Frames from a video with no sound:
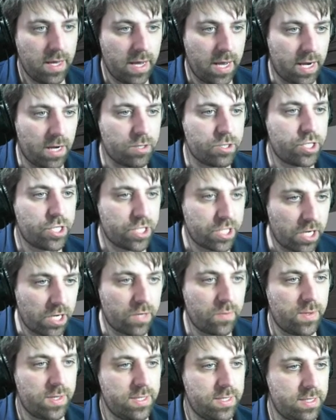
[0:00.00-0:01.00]
And I'll show
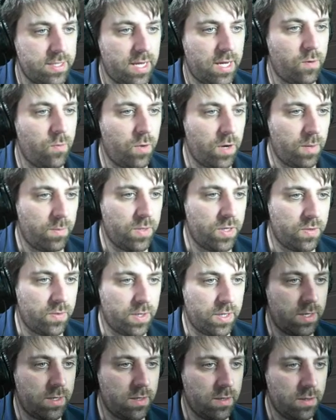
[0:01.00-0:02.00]
you in a sec what I'm
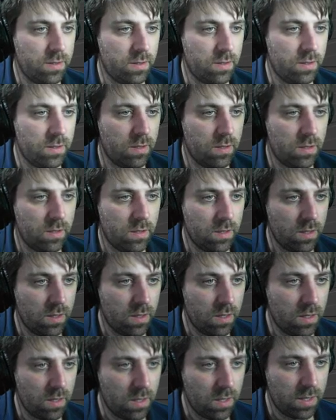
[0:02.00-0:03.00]
doing.
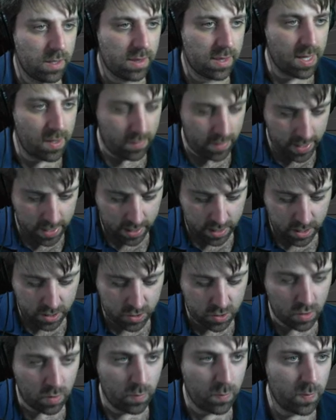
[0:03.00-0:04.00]
That way,
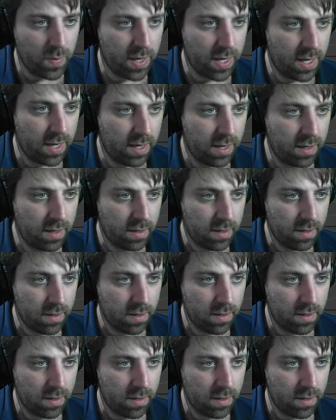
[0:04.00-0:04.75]
Control B.